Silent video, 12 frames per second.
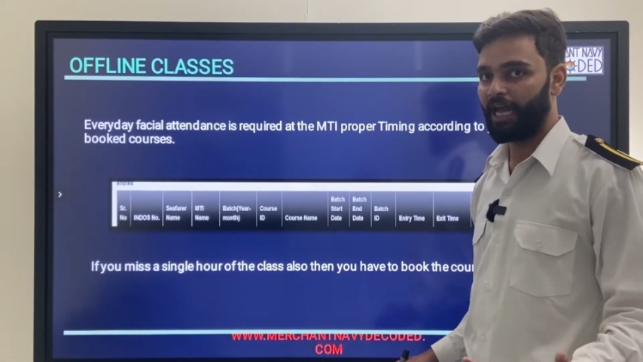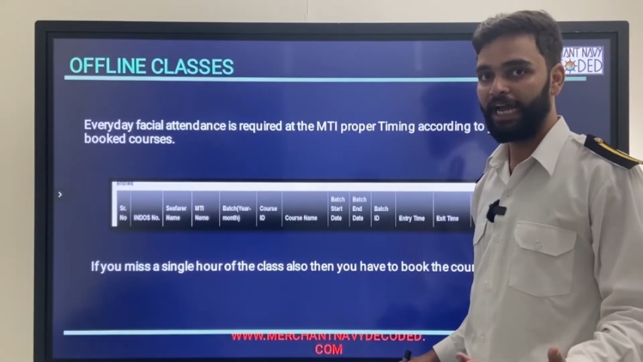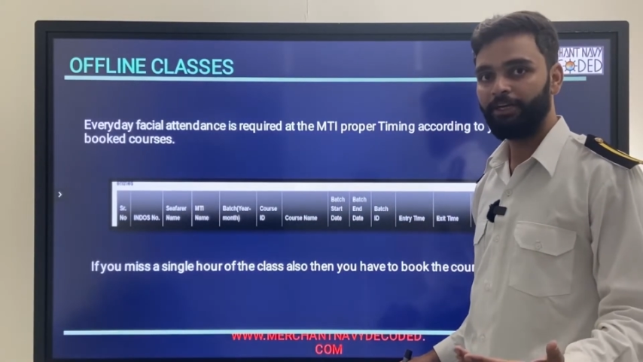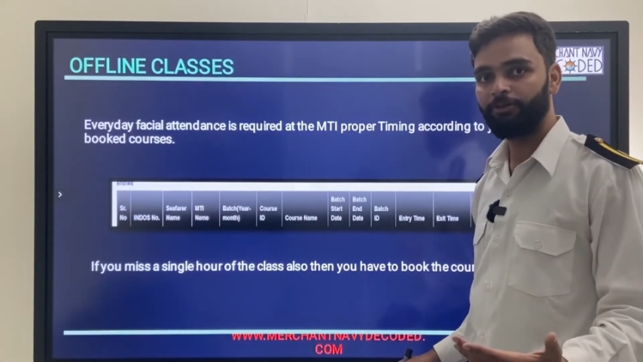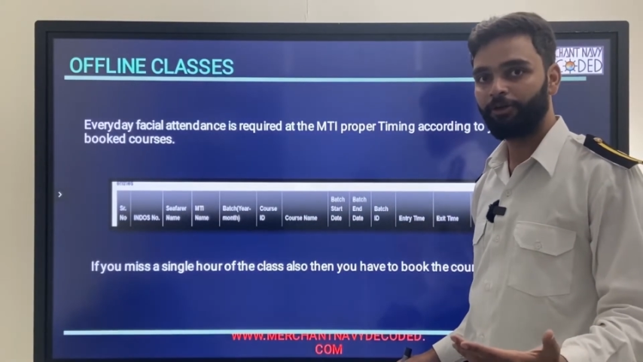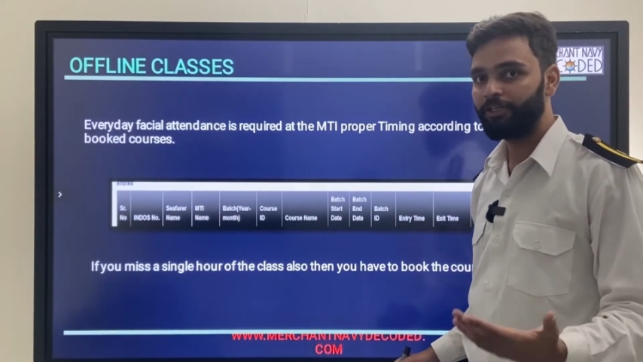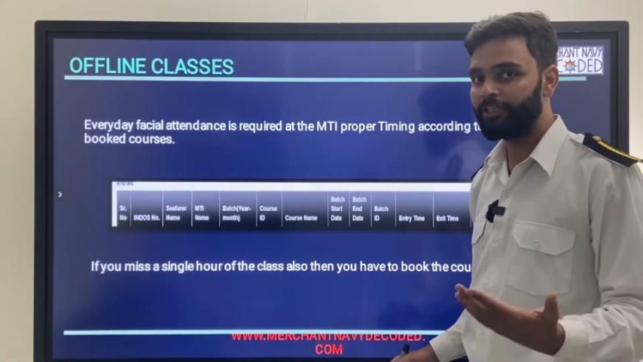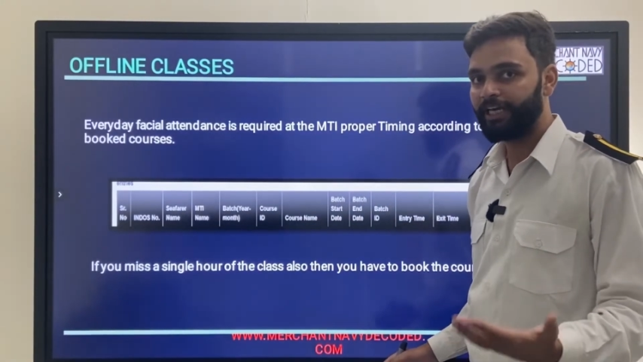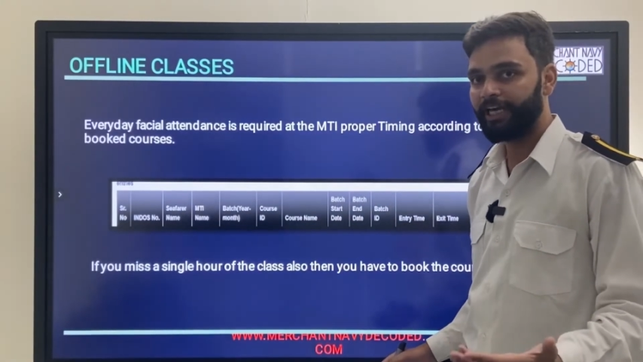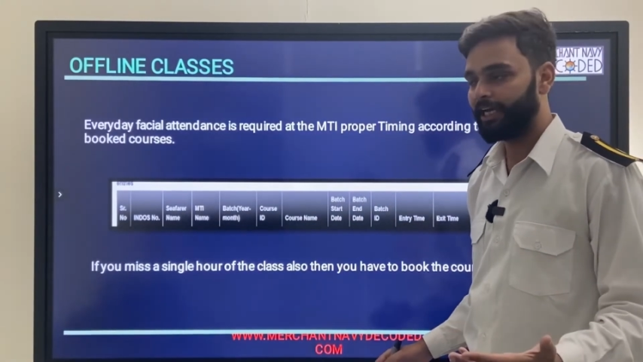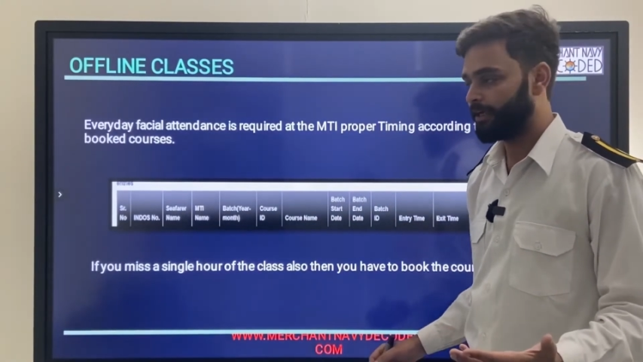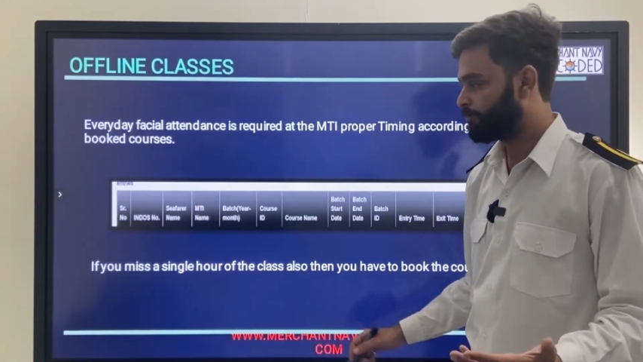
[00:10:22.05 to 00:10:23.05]
I told
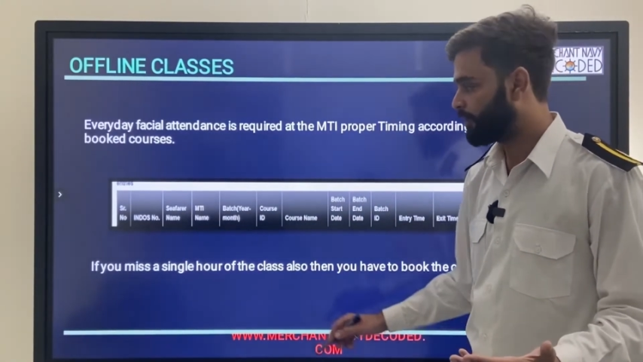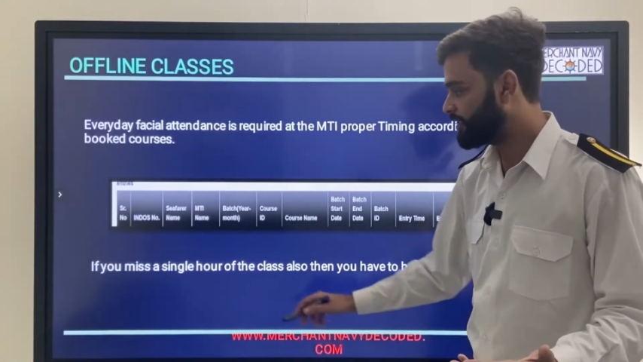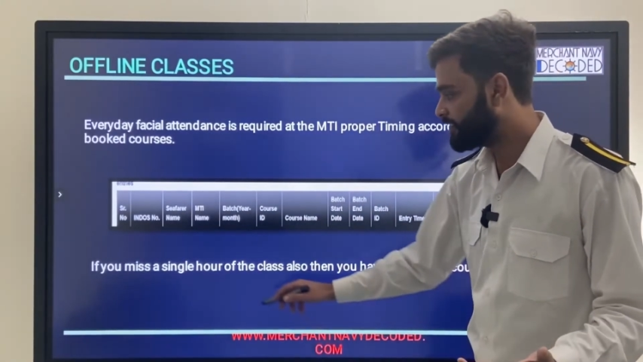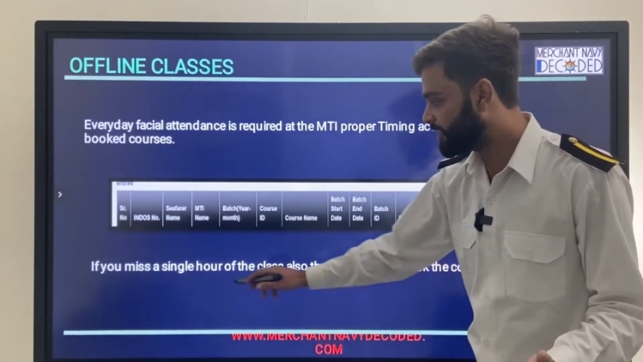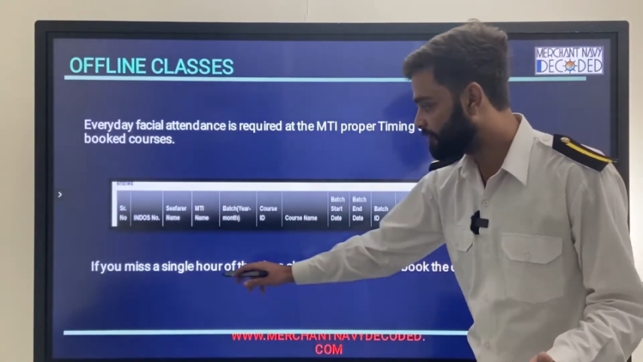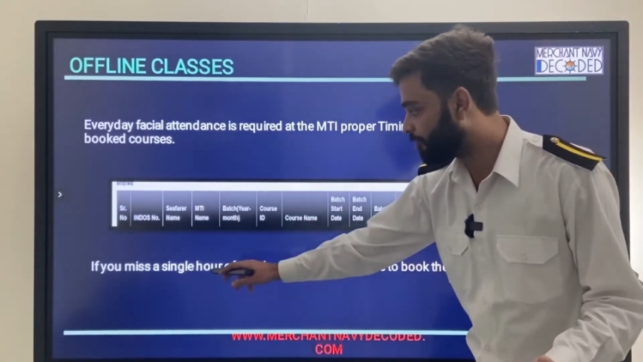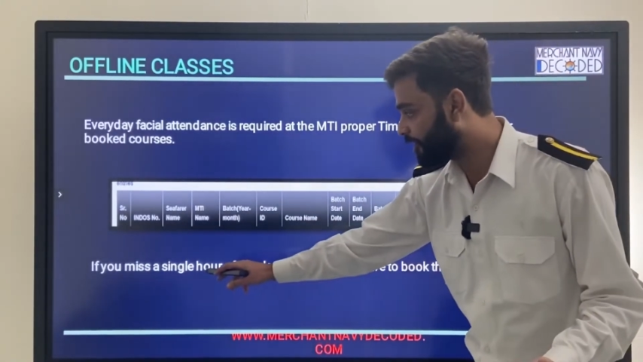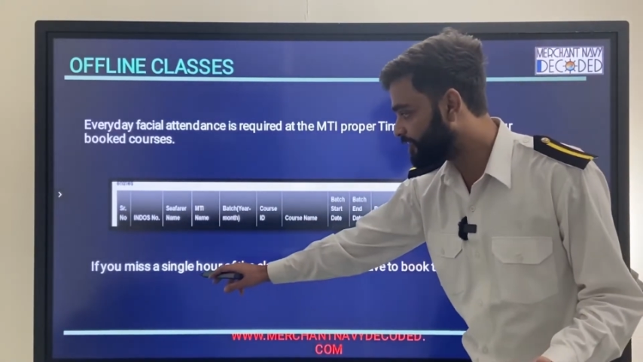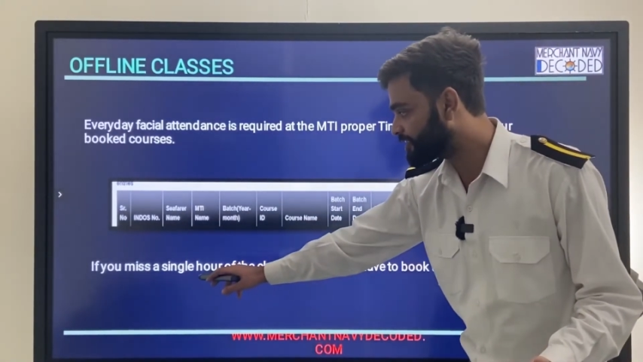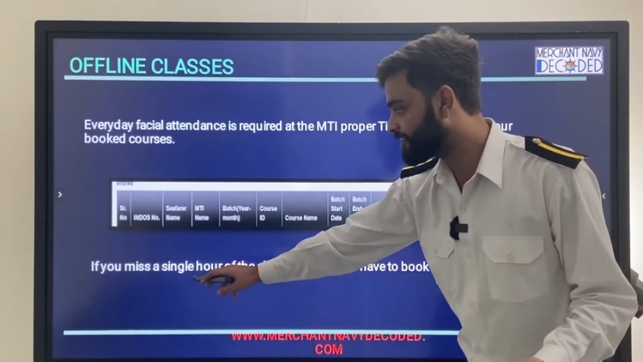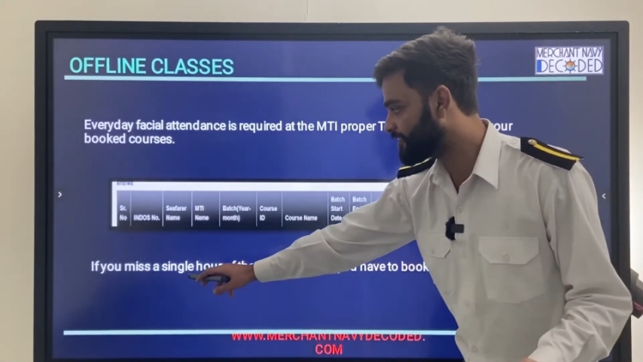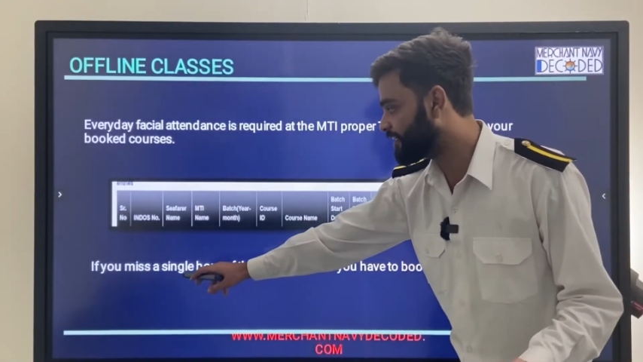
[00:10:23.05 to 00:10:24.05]
day, but what
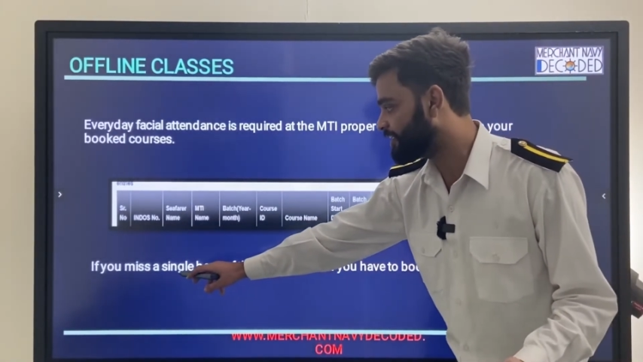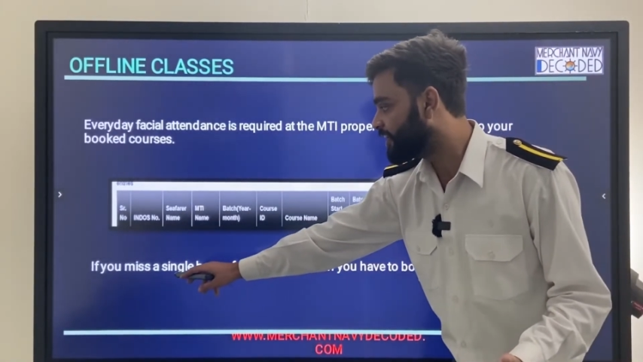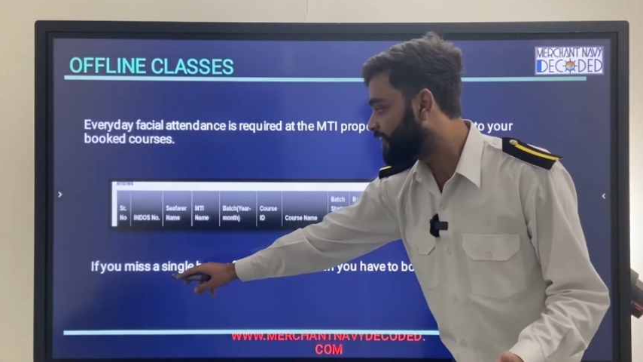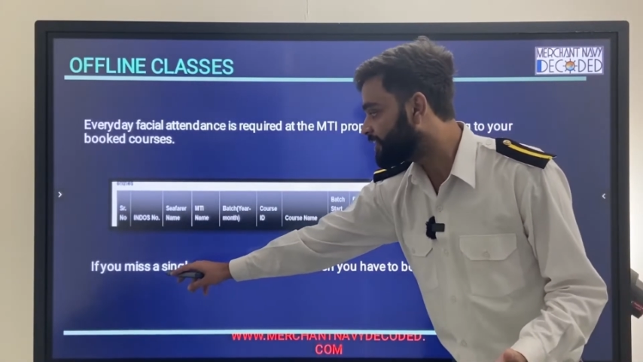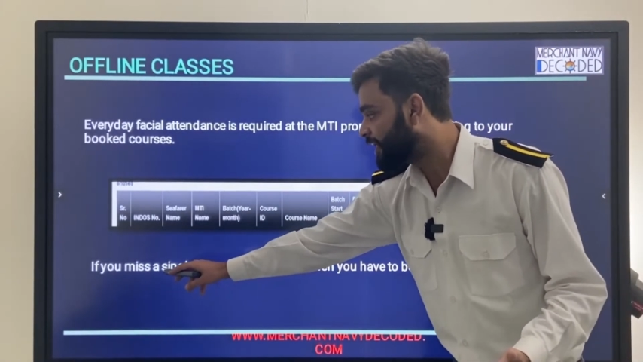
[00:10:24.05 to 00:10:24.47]
is written here